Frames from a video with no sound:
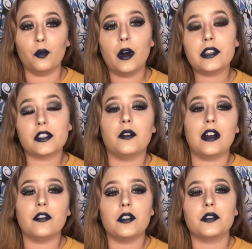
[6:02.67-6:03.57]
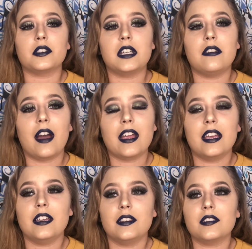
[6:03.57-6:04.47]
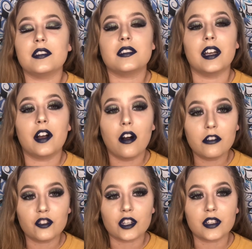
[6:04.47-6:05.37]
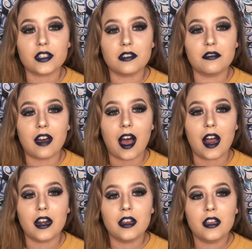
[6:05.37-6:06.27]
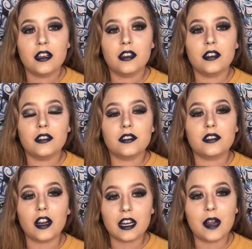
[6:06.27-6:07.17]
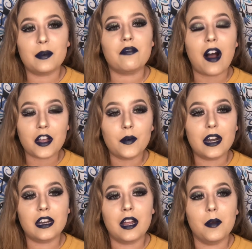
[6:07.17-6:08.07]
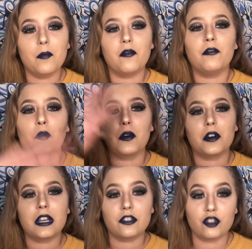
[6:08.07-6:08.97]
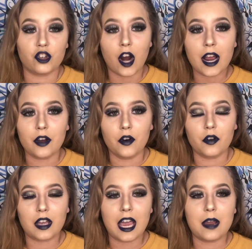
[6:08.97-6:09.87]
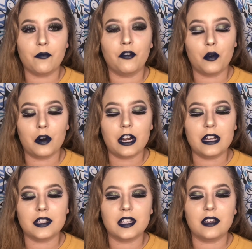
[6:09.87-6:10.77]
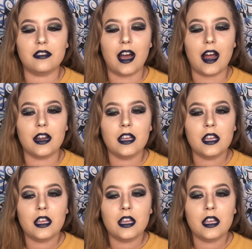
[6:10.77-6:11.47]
whatsoever, you'll see that his psychologist that studied him, evaluated him for his trial, came forward and said that